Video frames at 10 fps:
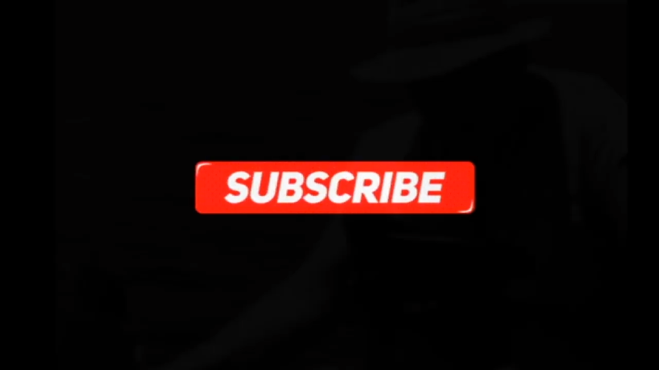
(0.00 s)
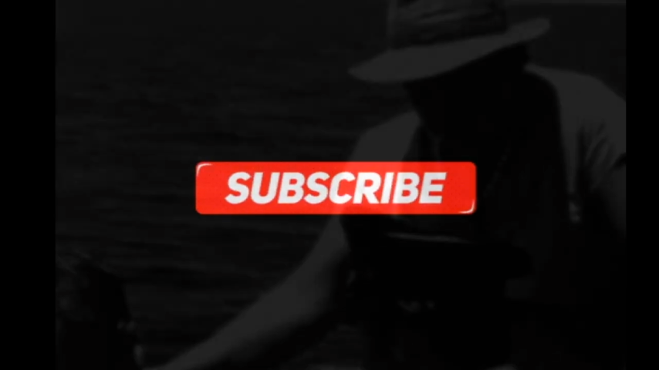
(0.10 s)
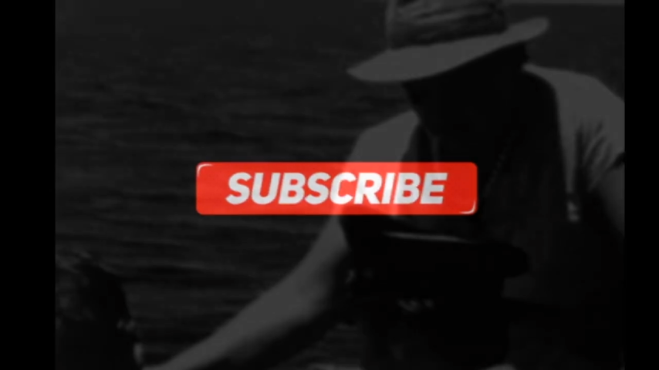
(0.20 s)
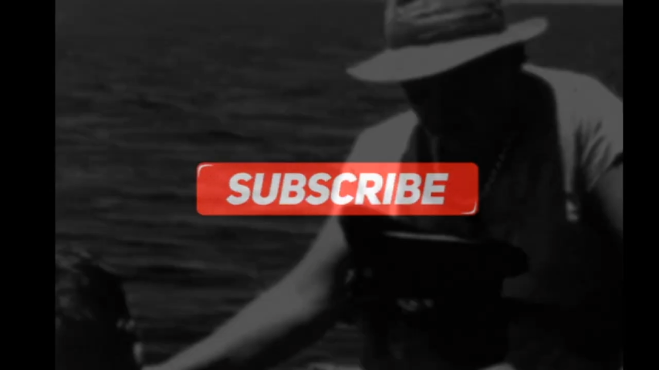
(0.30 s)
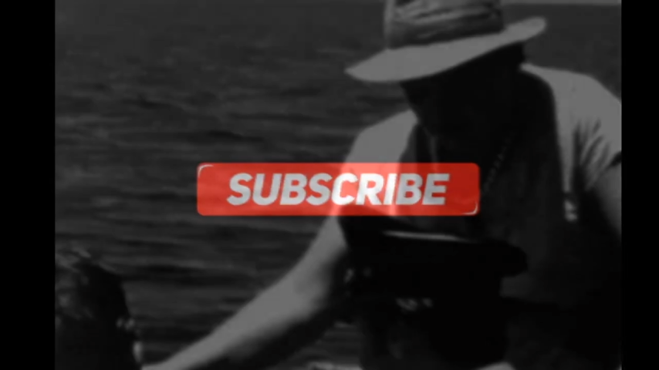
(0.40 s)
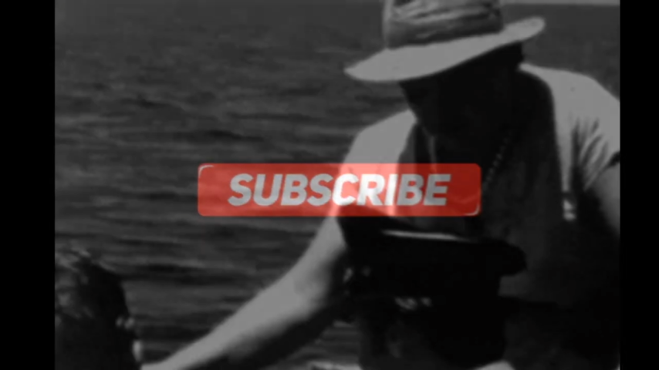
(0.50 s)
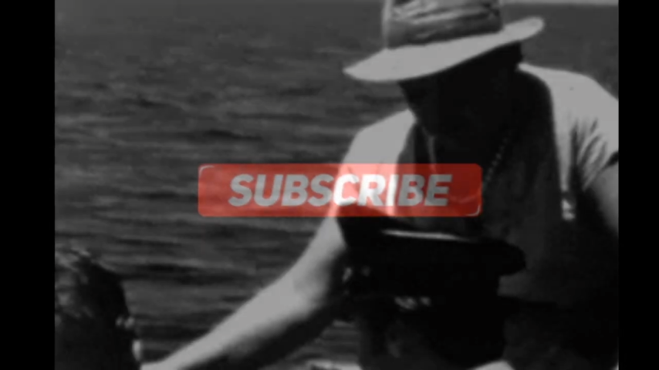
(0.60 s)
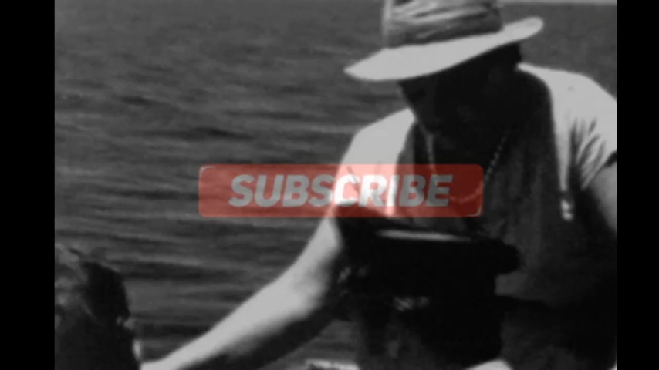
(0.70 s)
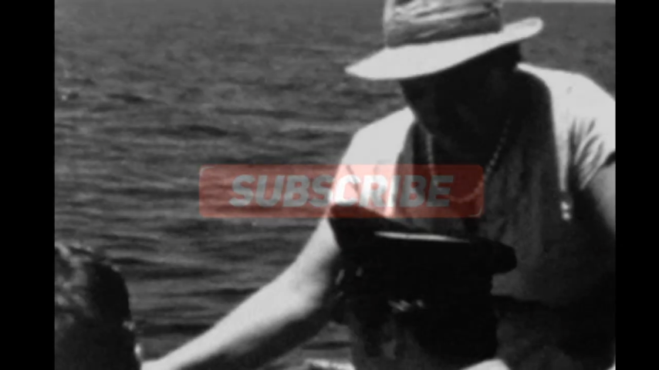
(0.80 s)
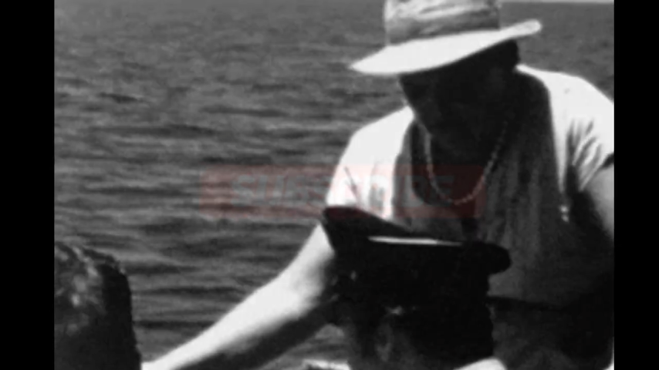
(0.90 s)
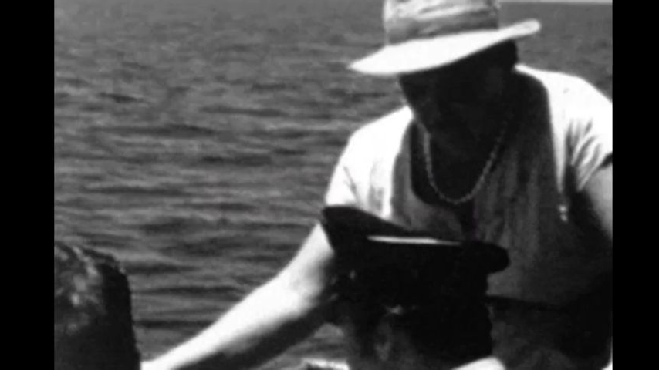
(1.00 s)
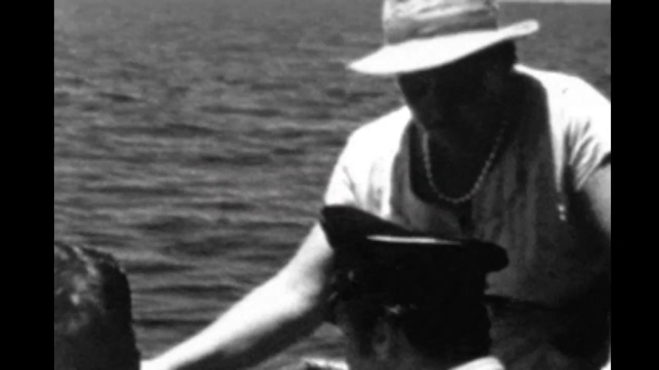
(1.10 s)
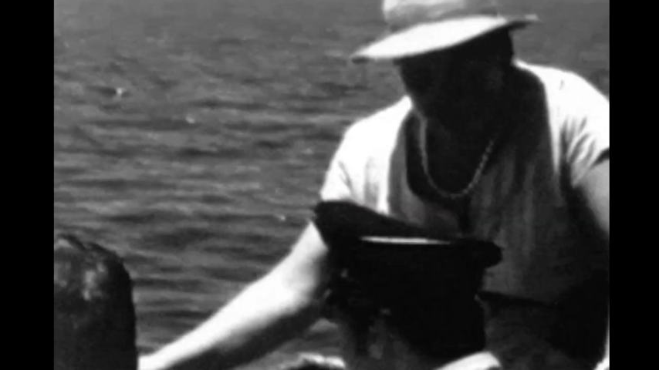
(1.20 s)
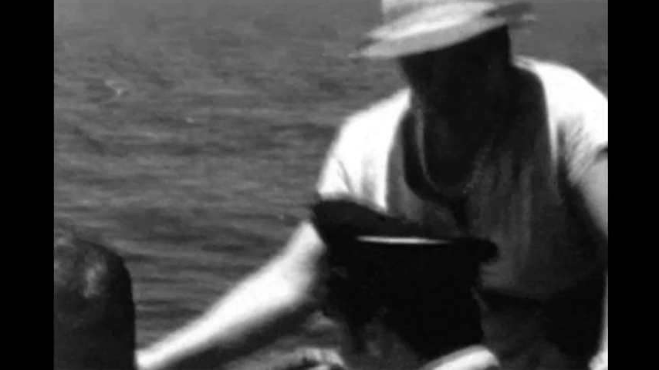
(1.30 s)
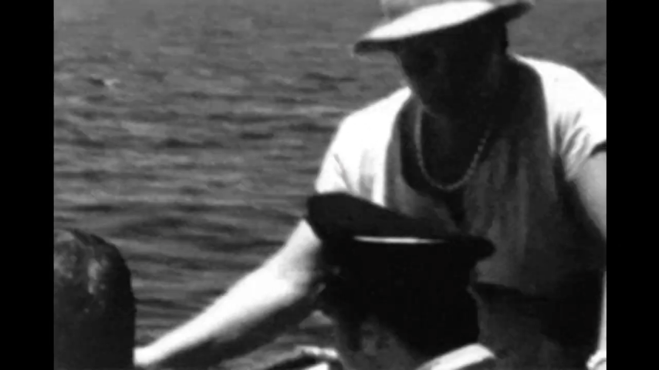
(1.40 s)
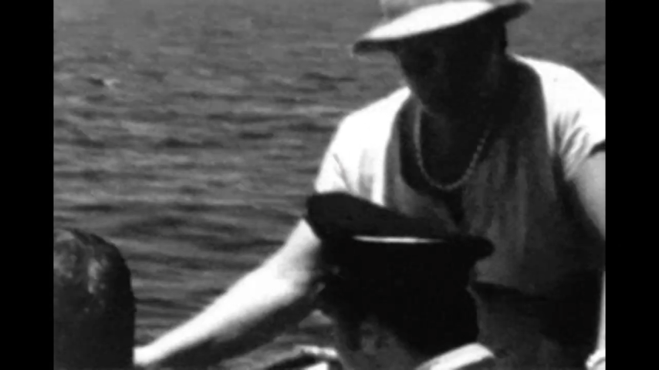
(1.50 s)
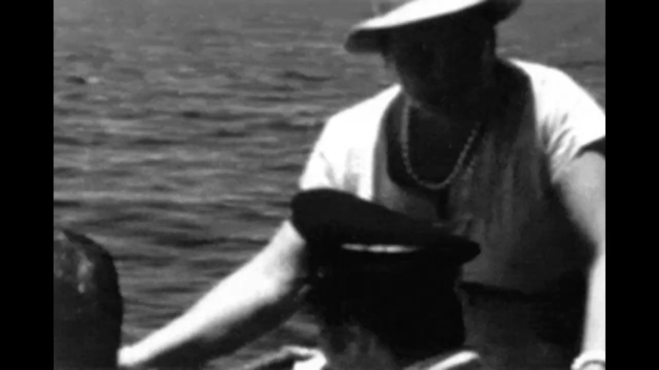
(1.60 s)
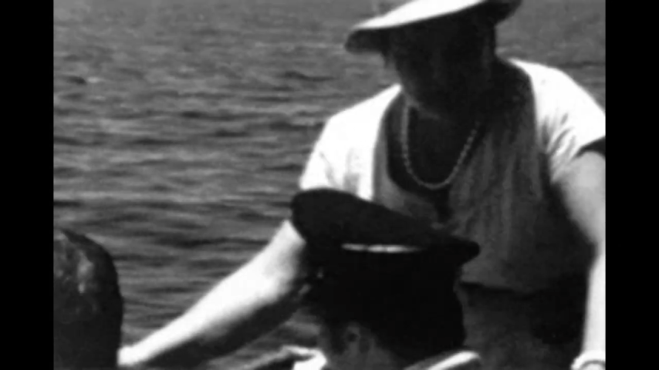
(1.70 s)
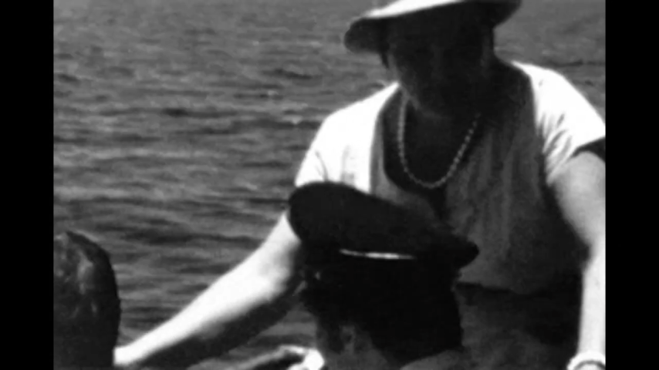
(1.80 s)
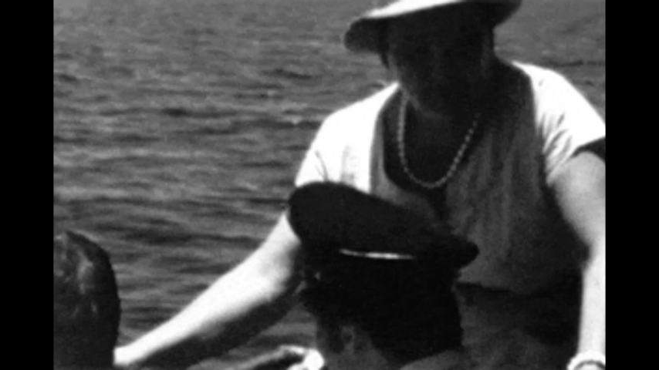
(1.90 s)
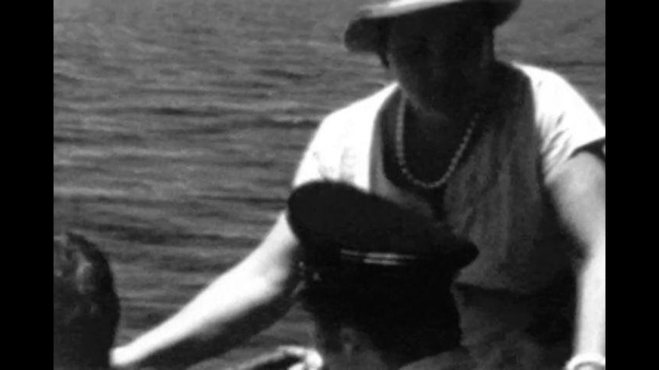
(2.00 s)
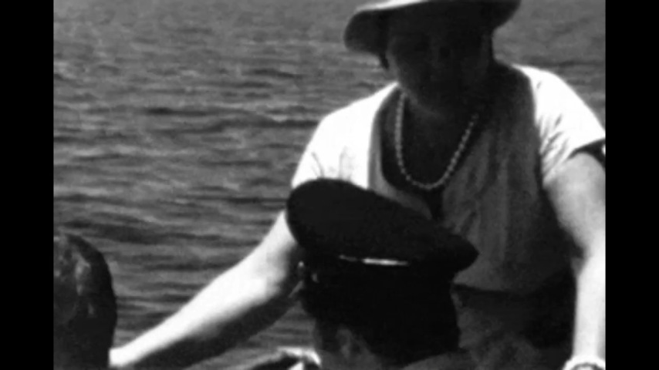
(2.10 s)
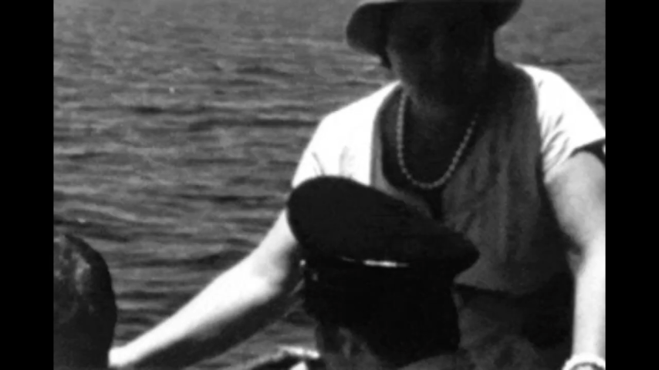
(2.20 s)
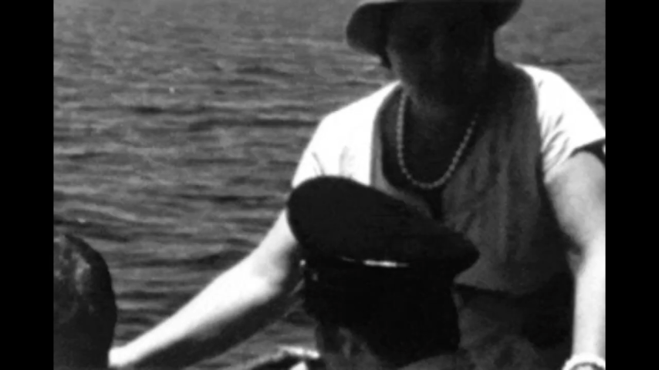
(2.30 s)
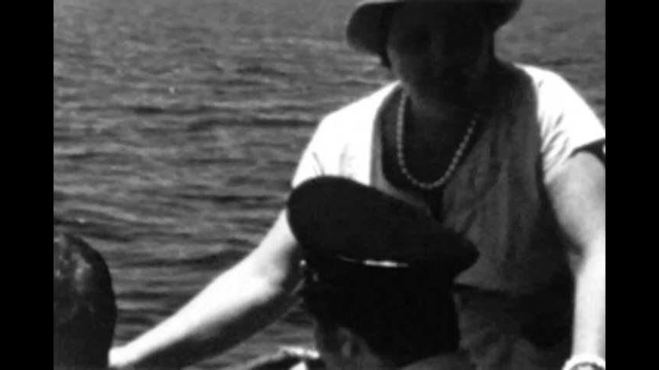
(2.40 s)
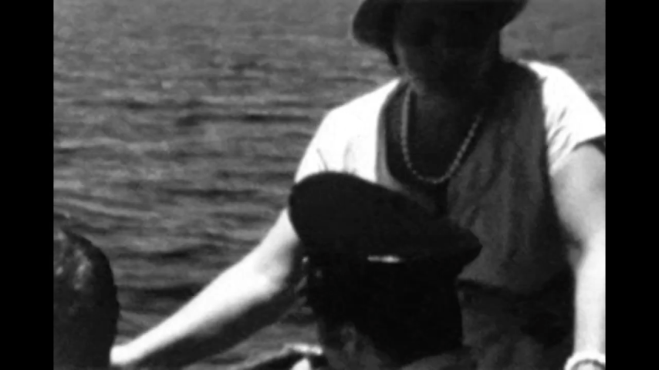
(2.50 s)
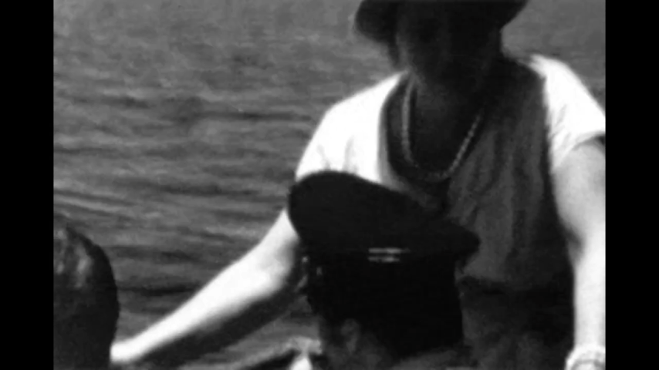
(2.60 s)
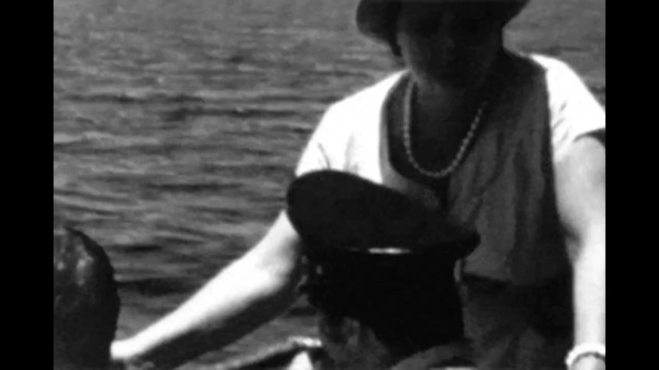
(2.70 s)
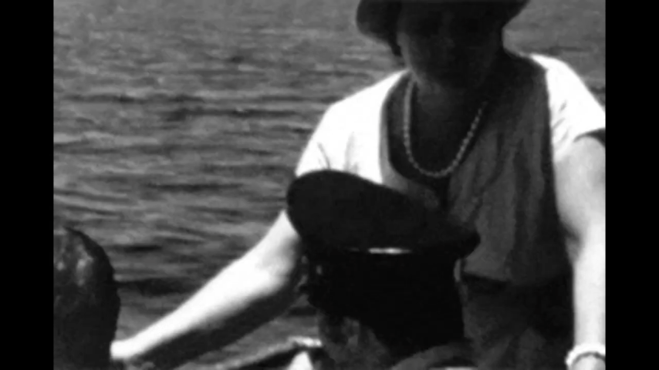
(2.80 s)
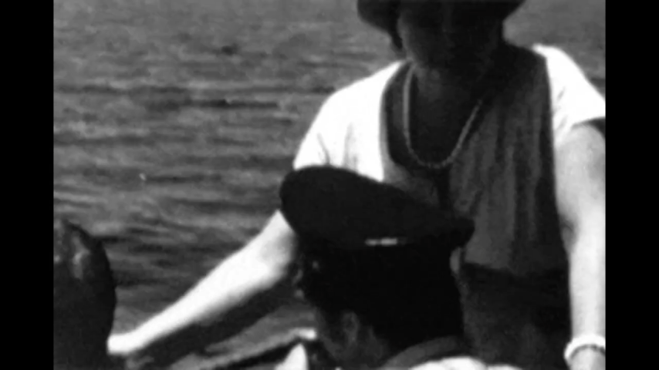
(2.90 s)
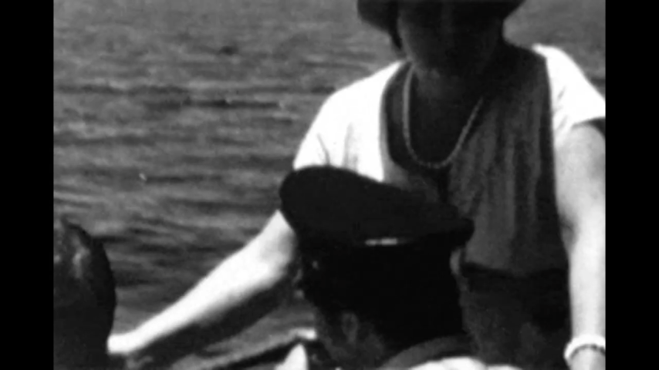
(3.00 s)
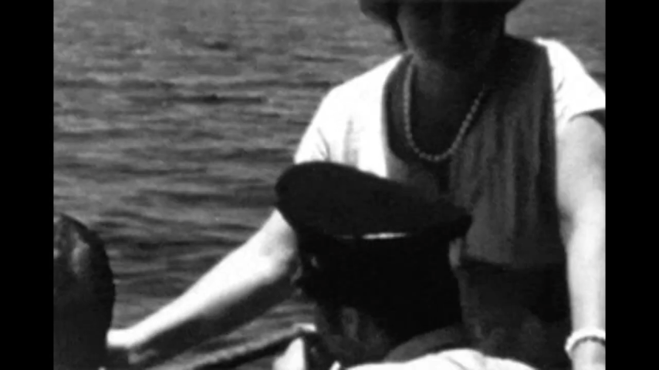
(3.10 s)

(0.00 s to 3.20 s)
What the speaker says: No face is visible, so there are no lips to read.